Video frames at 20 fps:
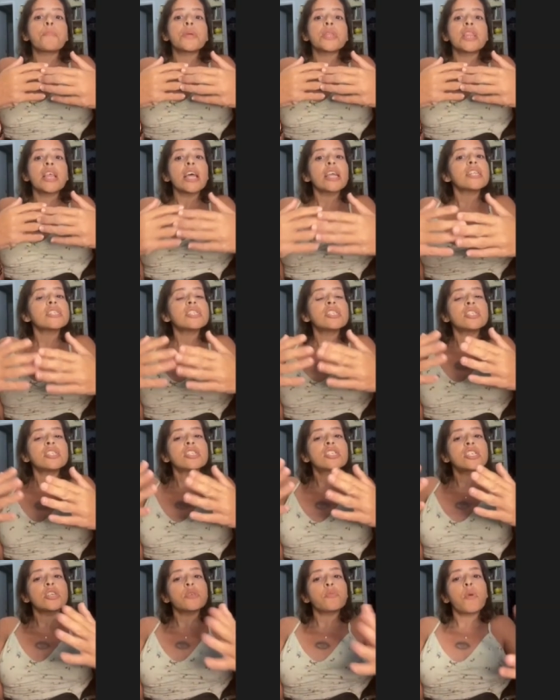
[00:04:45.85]
But then
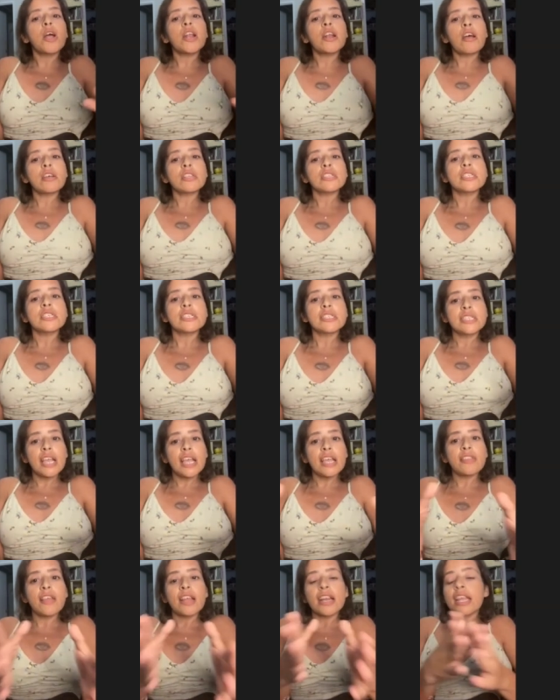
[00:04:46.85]
she went on to
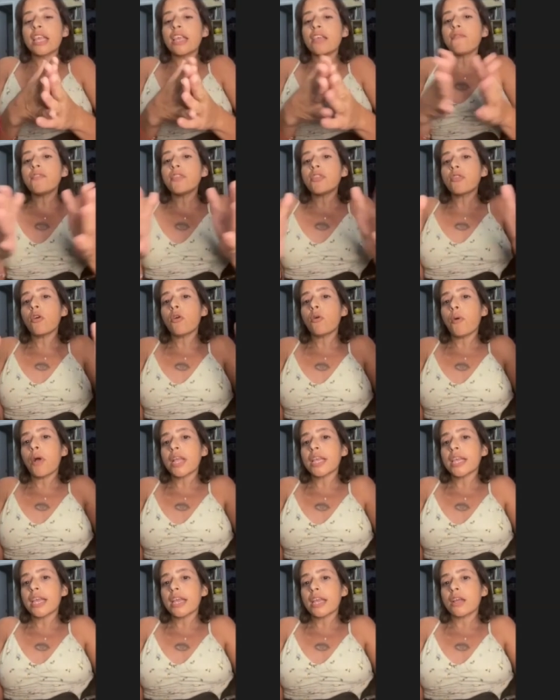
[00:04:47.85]
say that even though
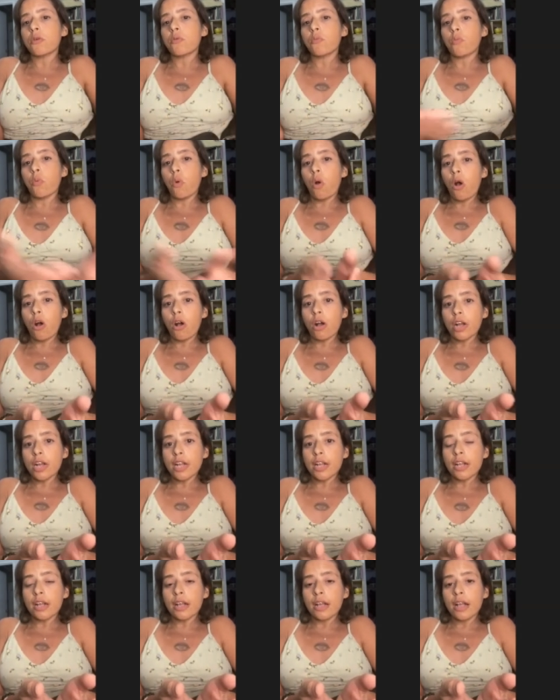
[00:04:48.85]
I can't walk,
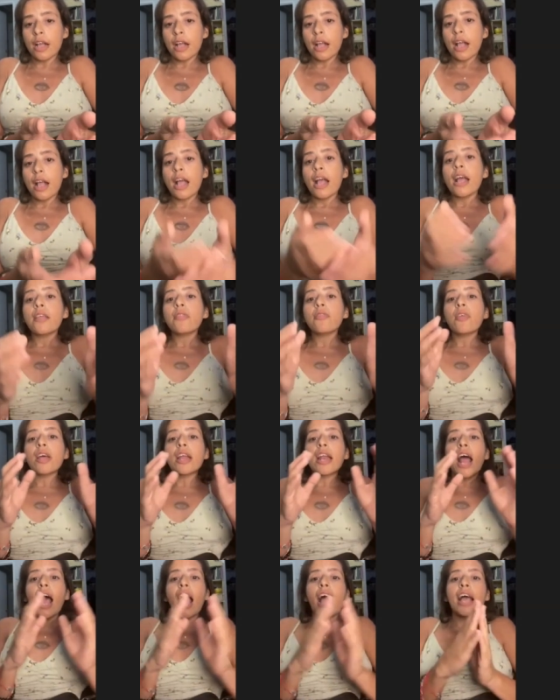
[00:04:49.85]

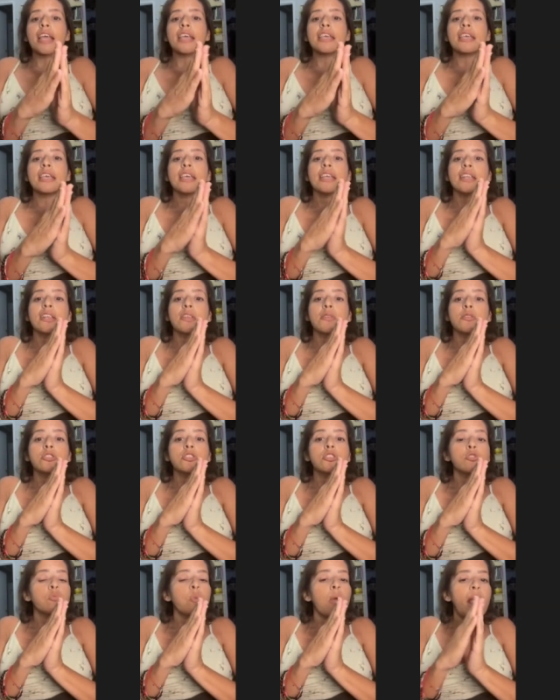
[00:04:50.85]
that I
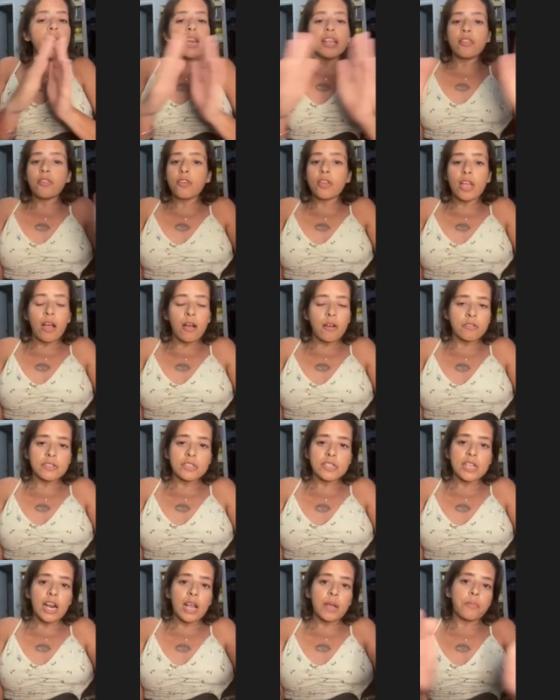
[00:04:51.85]
can do anything
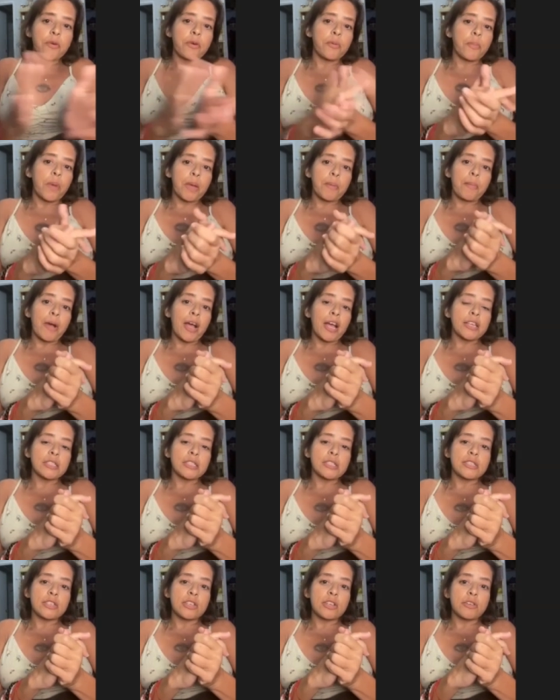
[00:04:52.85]
else that I put my
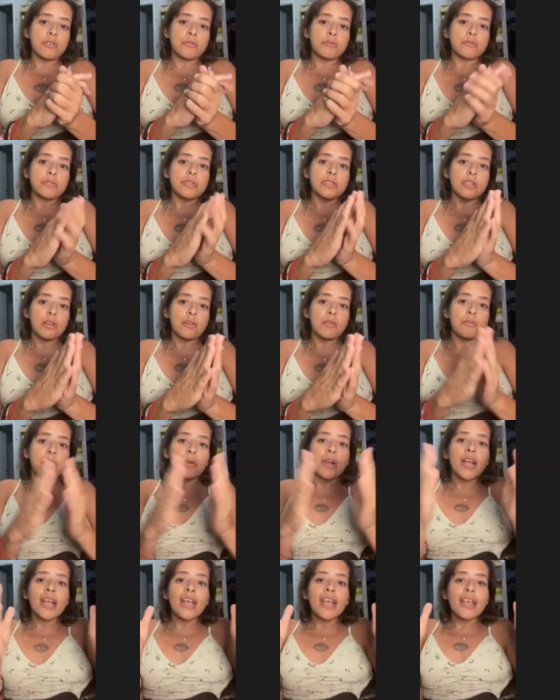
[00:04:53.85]
mind to.
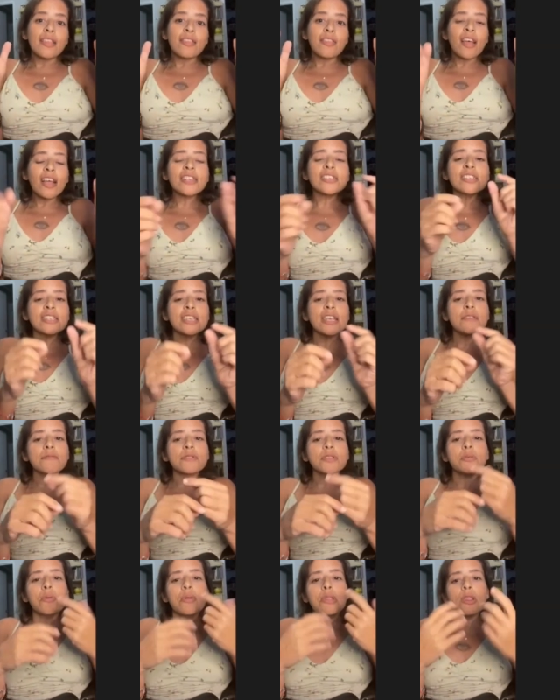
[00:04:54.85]
So that just
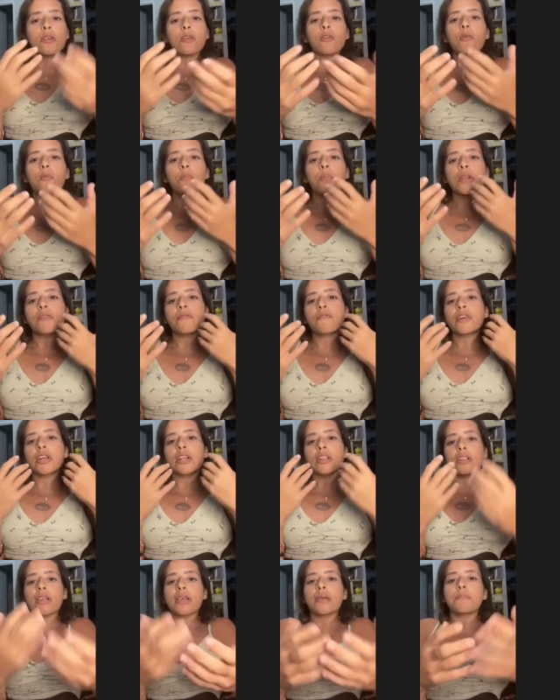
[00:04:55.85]
gives you a little bit of a
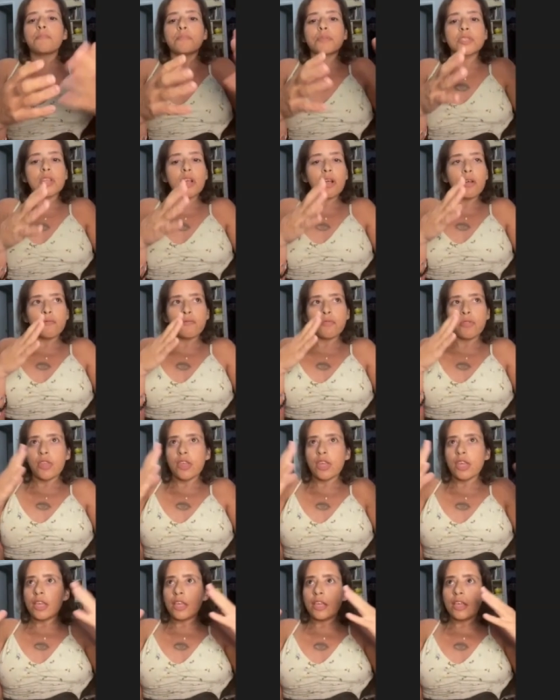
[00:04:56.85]
glimpse of
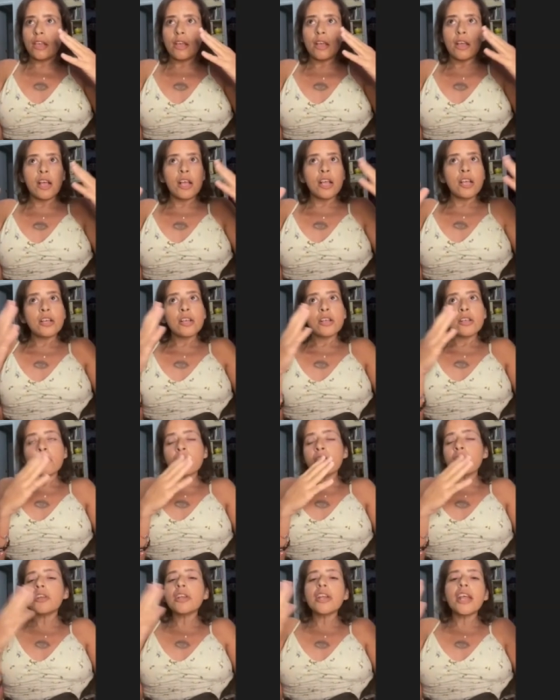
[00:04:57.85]
the
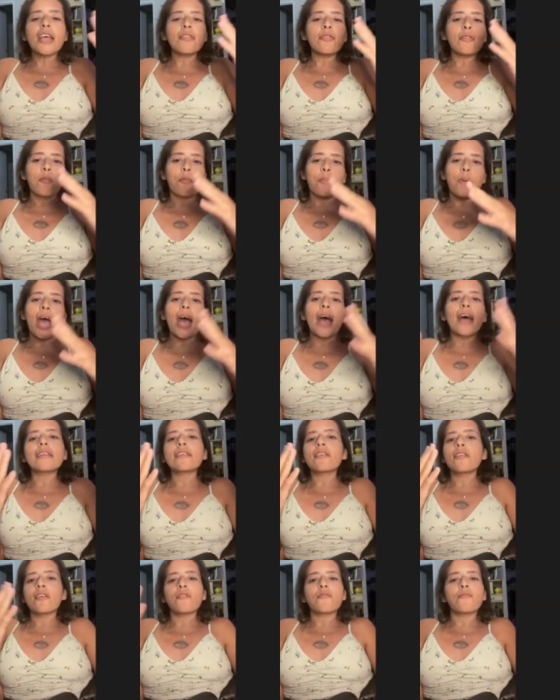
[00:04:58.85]
good and the
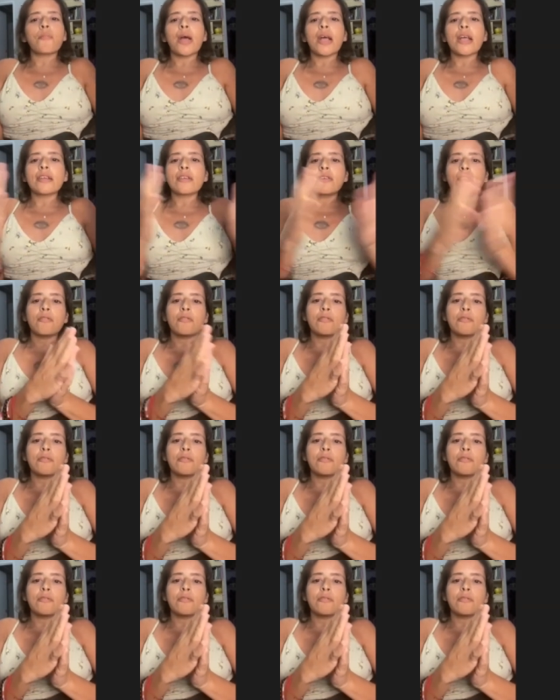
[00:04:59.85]
bad of my